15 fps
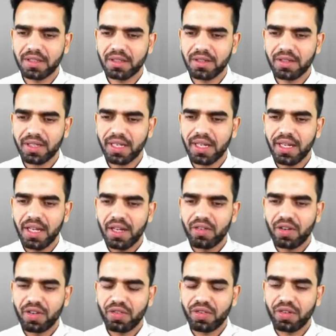Okay,
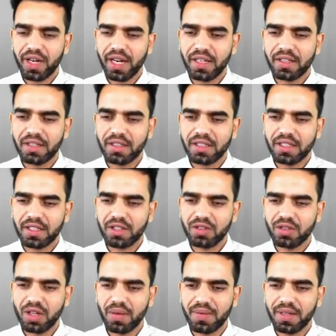when food enters in the
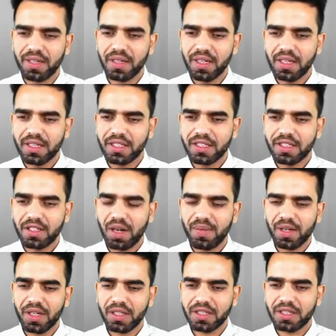stomach
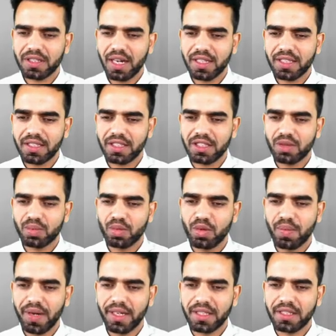stomach starts its
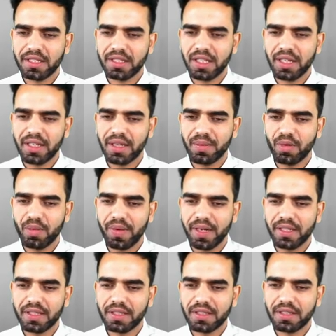movements, churning
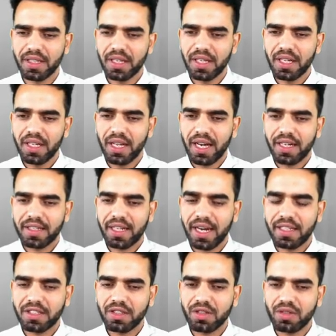movements, and that
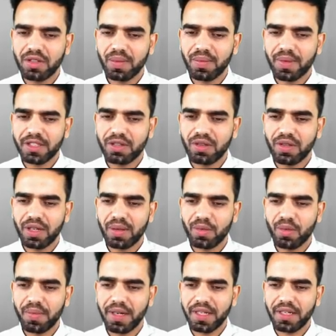is due to the muscular
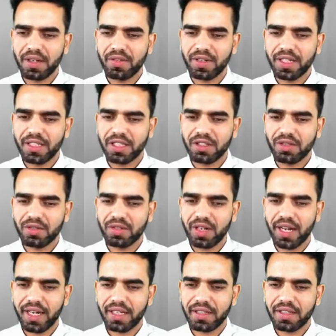movement of digestive
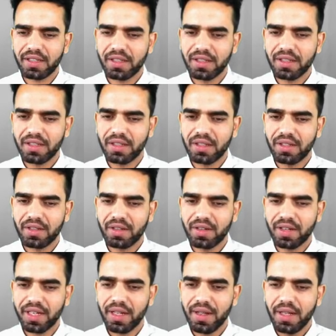tract.
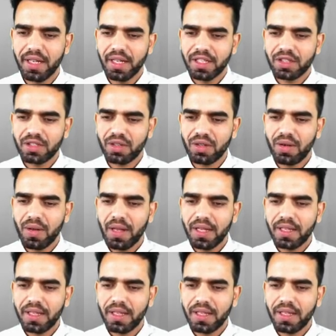Okay, so